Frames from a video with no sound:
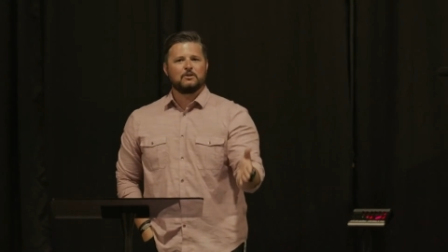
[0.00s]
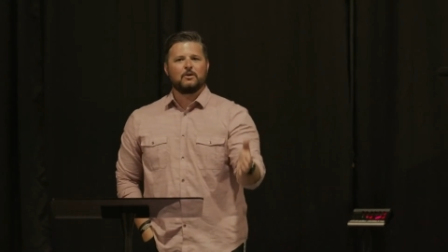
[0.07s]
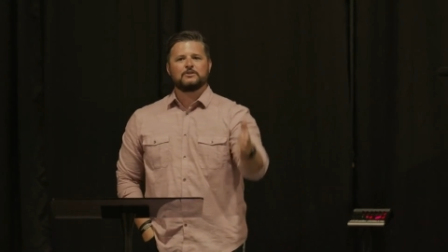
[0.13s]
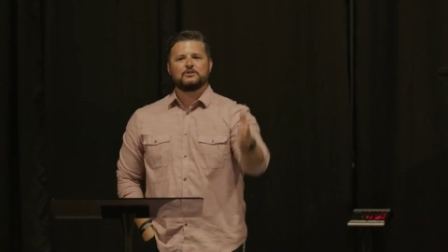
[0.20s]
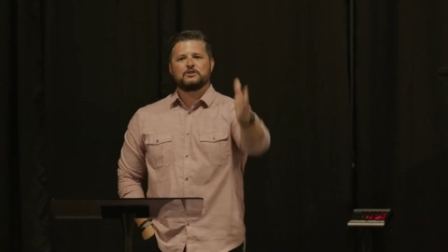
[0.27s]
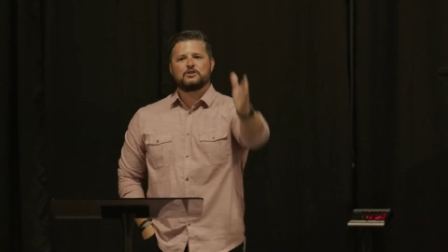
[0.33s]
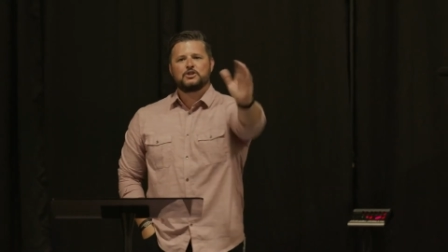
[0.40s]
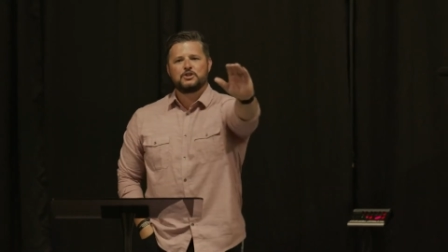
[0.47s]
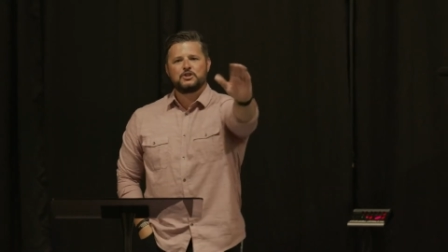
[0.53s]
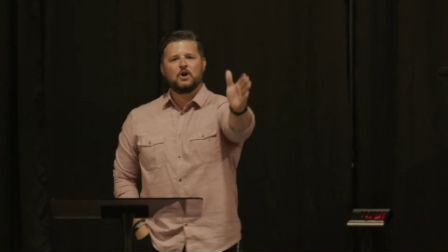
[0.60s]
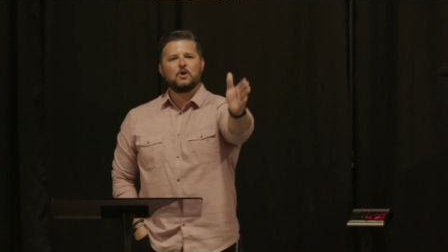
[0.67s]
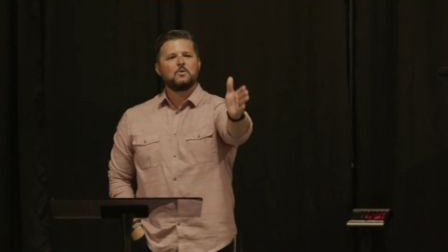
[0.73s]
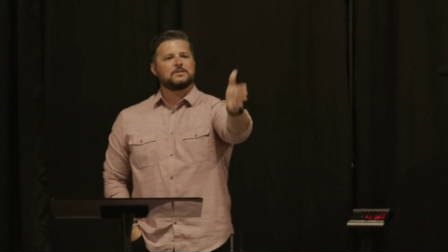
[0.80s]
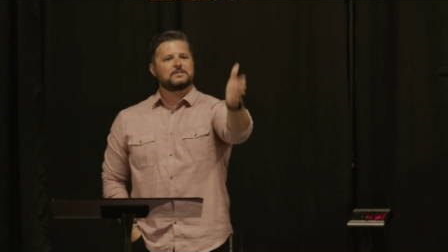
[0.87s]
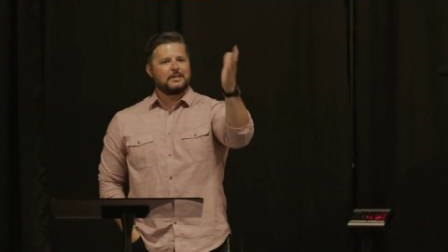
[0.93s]
Lord, just
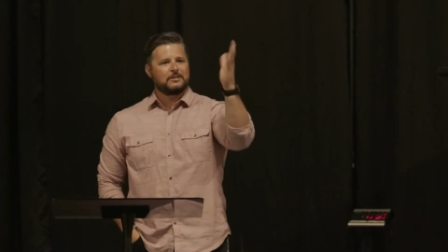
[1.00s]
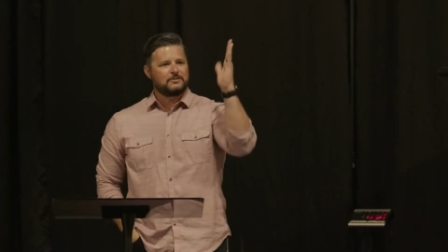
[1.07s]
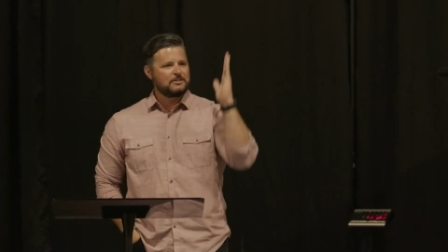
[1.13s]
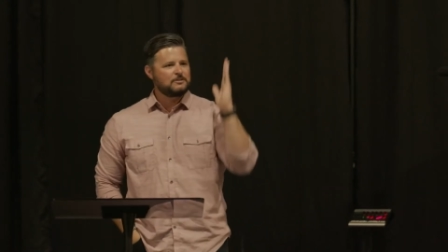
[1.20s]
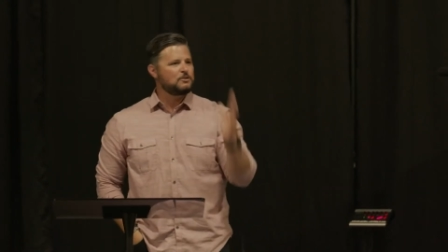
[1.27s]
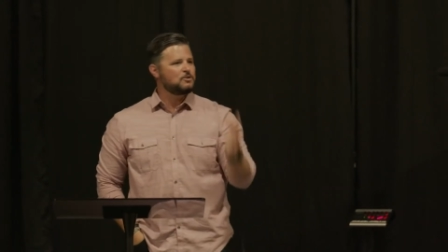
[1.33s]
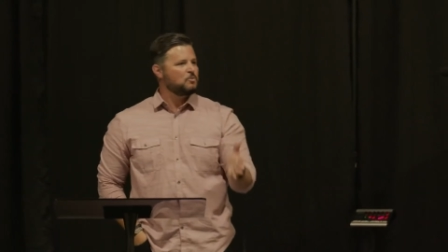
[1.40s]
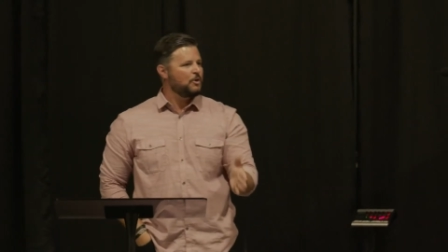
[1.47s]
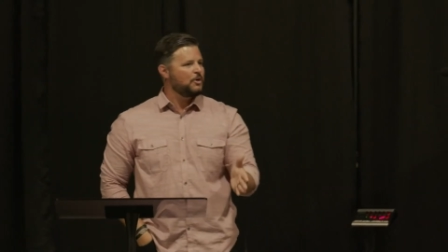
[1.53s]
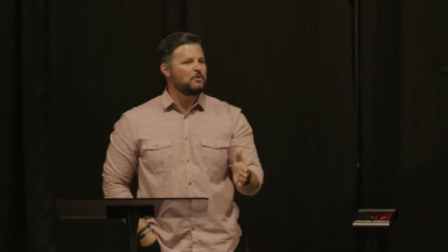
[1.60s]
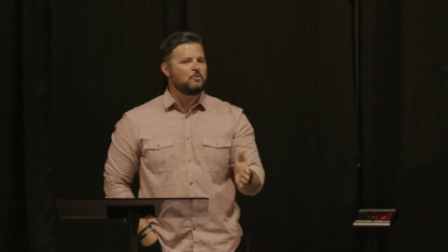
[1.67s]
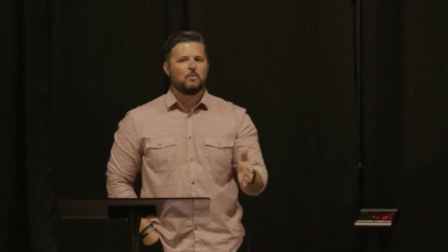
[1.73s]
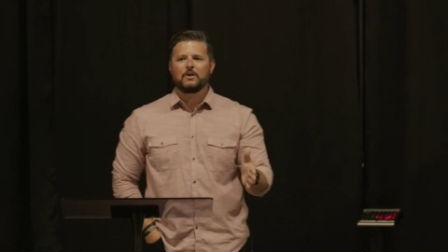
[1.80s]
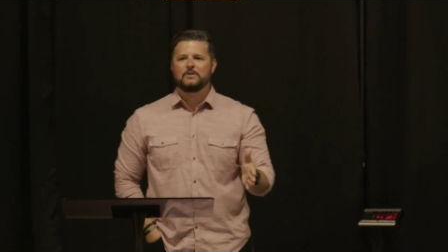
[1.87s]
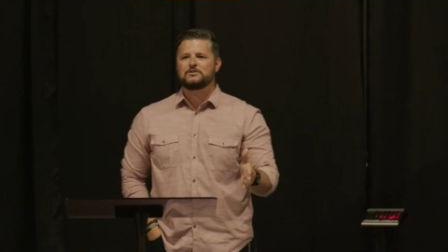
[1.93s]
show us that this is where
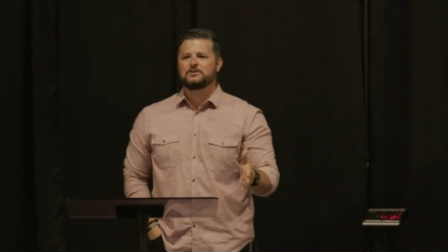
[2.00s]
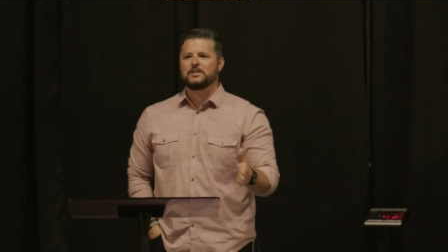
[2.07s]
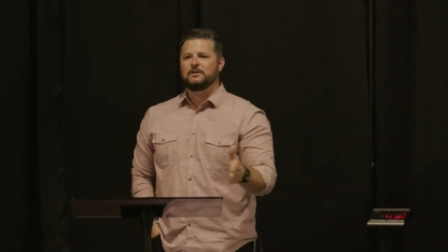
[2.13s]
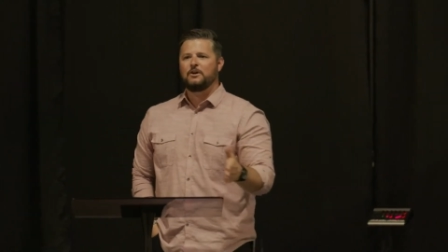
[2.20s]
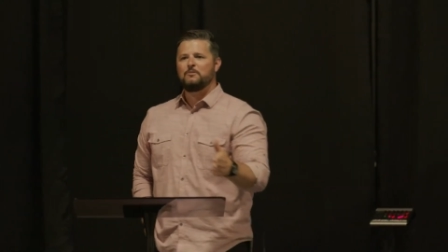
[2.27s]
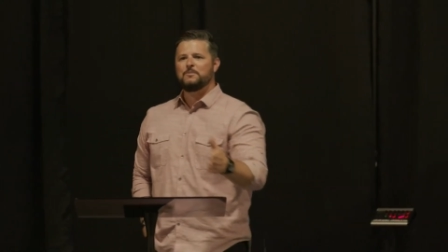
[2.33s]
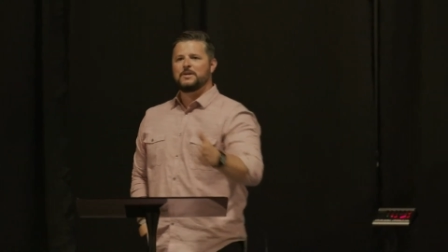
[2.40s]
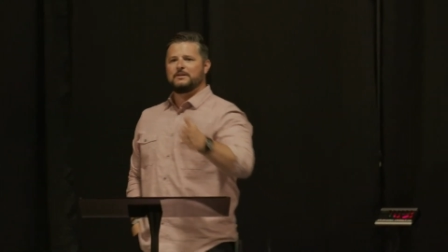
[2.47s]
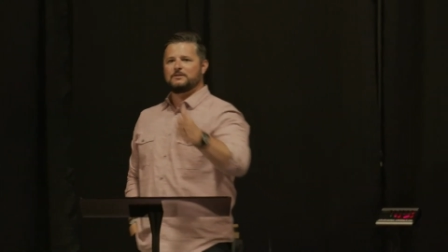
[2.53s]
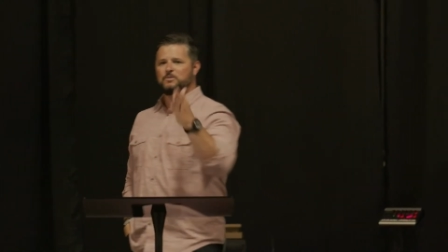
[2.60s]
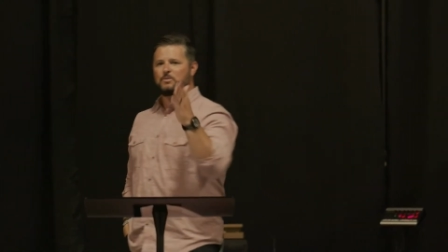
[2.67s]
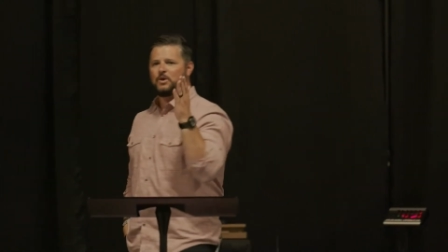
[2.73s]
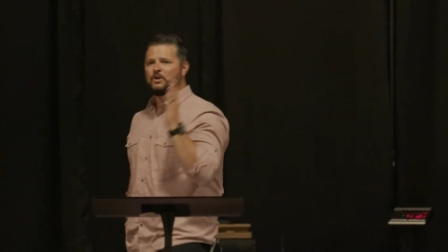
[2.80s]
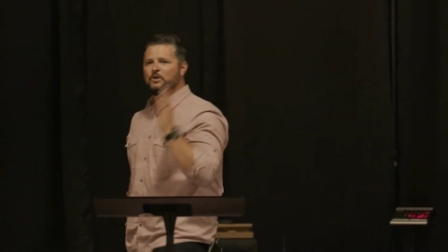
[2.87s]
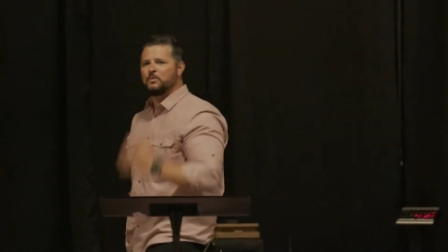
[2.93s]
you want us to go
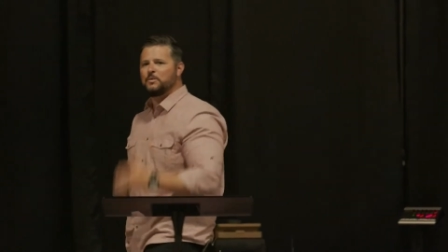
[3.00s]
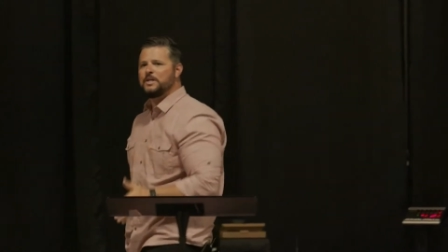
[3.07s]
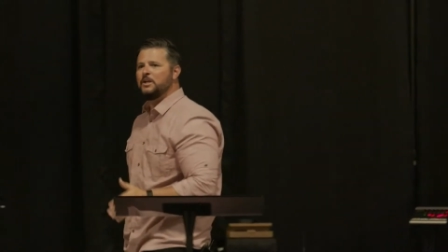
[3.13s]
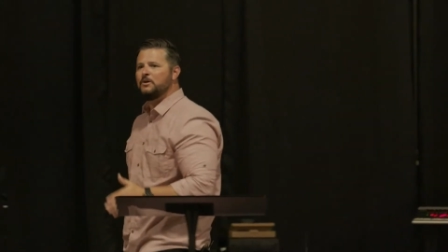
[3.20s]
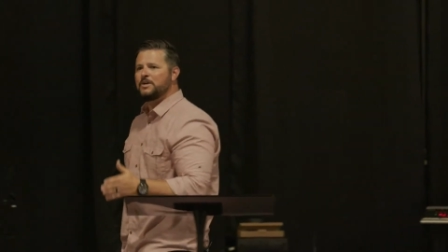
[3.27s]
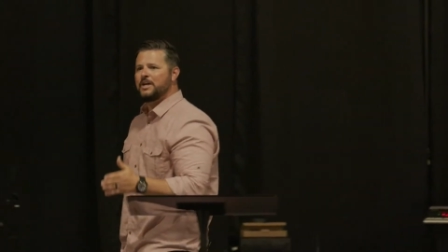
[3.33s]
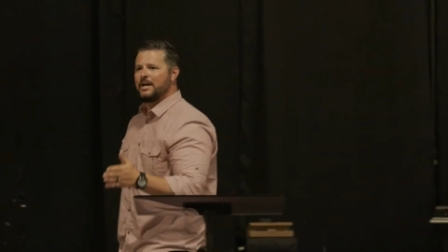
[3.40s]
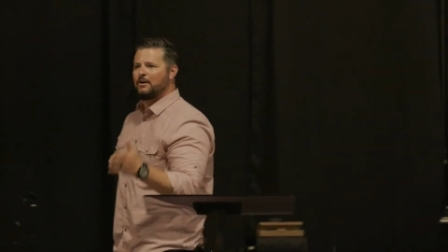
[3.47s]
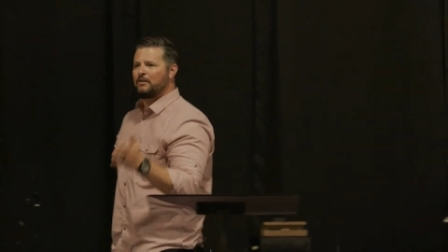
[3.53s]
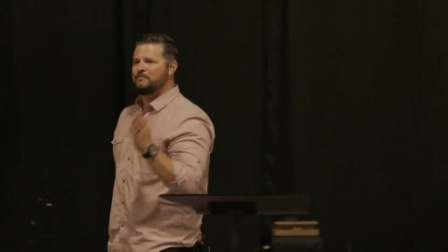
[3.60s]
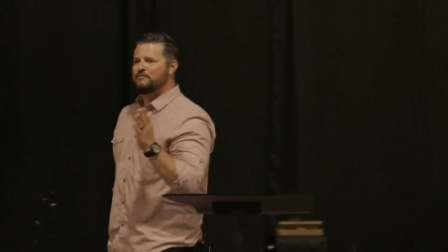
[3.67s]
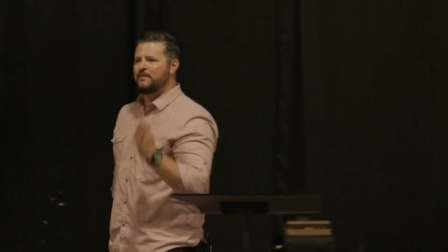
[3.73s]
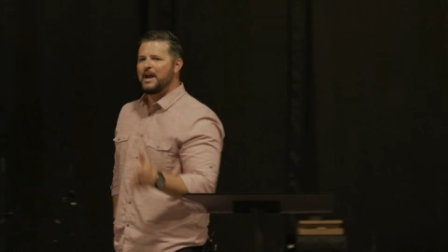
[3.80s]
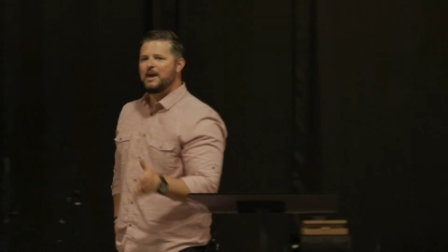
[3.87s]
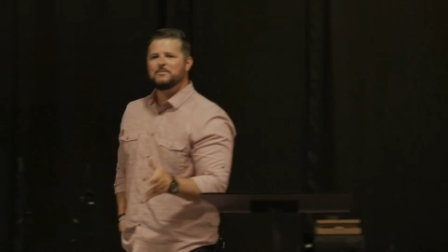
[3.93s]
because we're going to relocate our
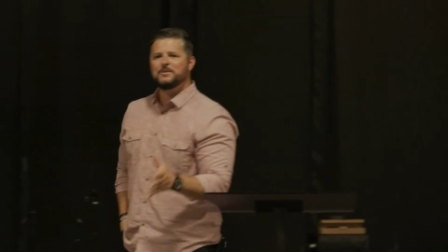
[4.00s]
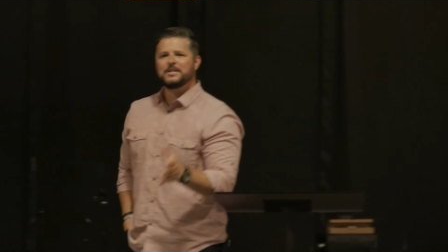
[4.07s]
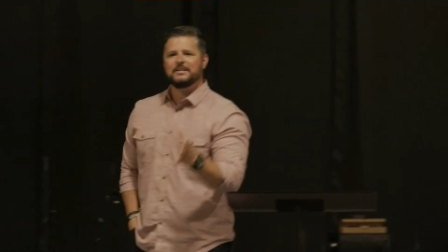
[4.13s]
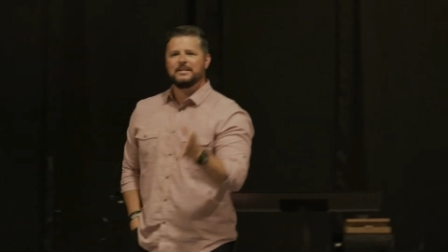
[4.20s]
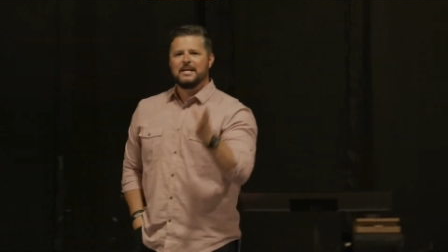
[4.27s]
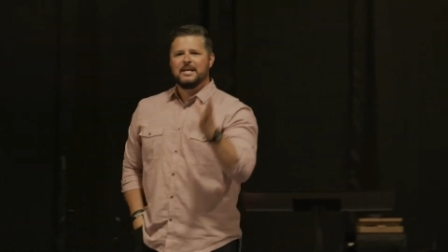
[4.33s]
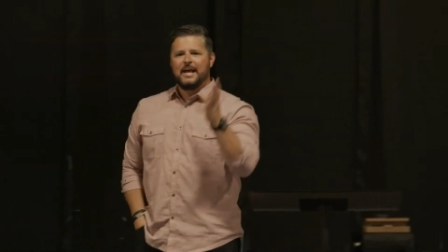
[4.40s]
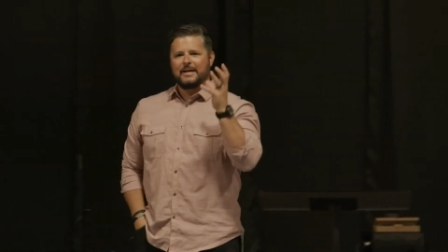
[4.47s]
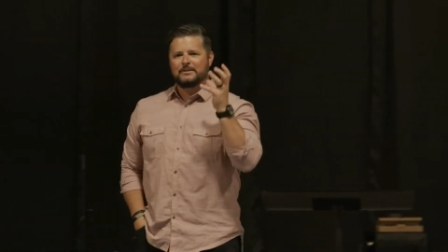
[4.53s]
family and,